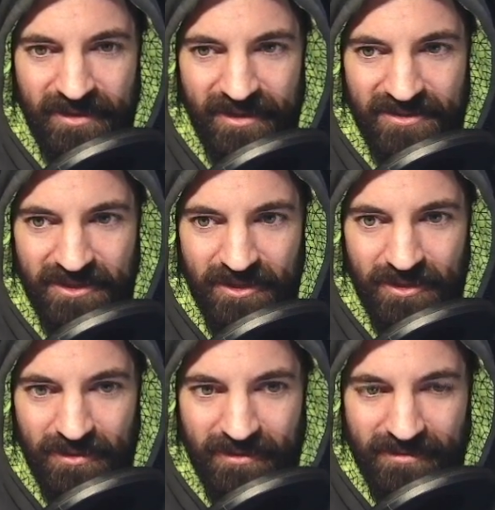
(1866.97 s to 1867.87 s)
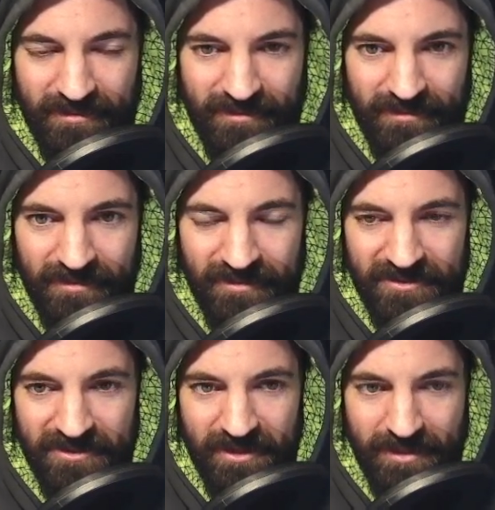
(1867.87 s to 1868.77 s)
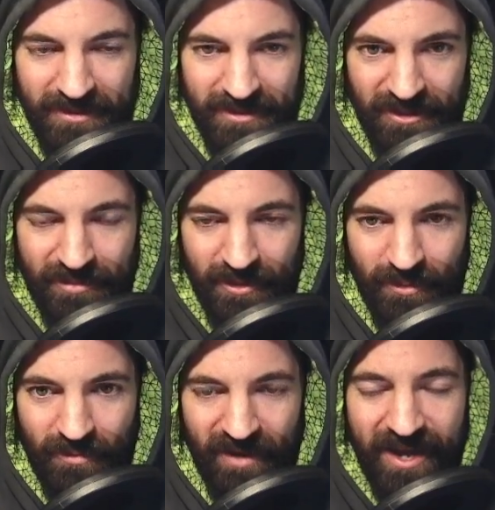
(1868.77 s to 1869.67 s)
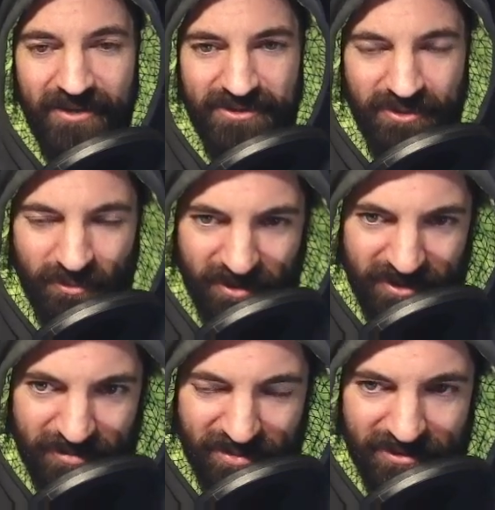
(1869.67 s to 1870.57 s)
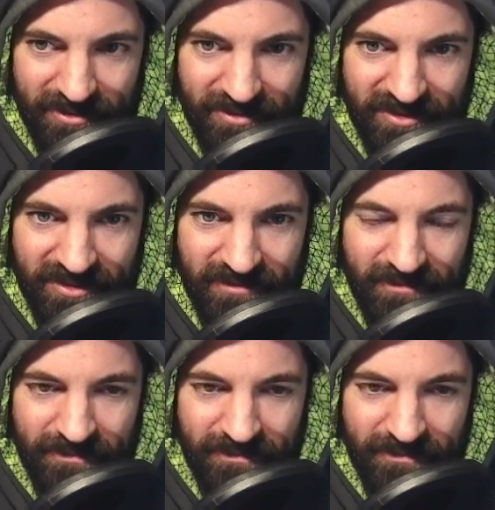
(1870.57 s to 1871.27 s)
And so there's only going to be a little bit of extra water produced